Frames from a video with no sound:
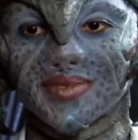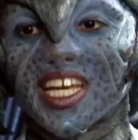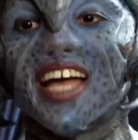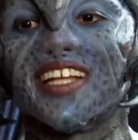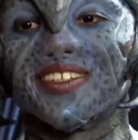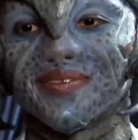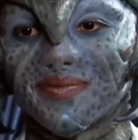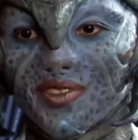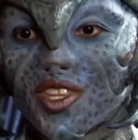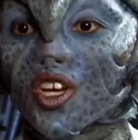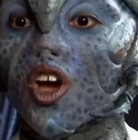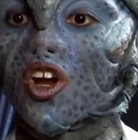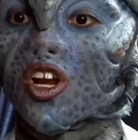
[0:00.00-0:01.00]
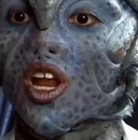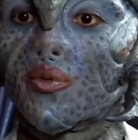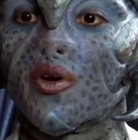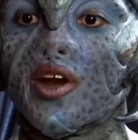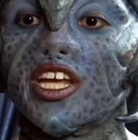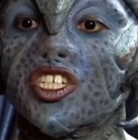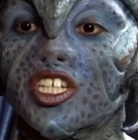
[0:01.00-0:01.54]
Ten. the
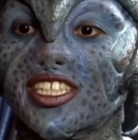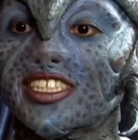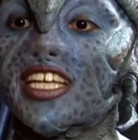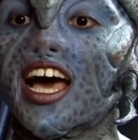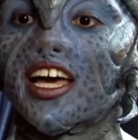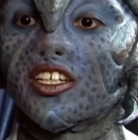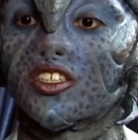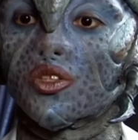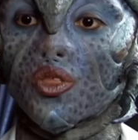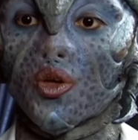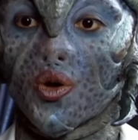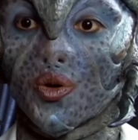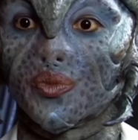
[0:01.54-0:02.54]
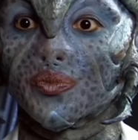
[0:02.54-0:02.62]
conglomeration died, though.